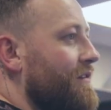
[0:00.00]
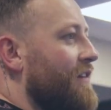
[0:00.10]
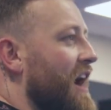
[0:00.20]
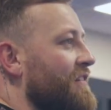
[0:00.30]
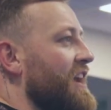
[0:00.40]

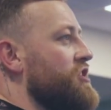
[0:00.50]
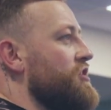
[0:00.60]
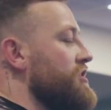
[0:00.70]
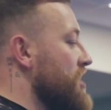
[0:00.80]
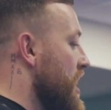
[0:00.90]
5
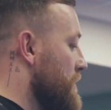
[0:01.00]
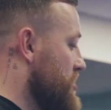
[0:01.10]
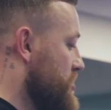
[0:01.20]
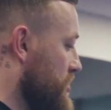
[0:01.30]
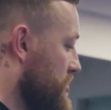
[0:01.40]
each and you're done.
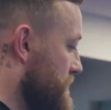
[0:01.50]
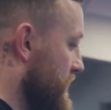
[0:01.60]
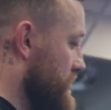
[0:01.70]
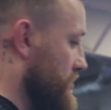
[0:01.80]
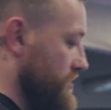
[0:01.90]
Watch your
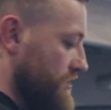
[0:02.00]
space.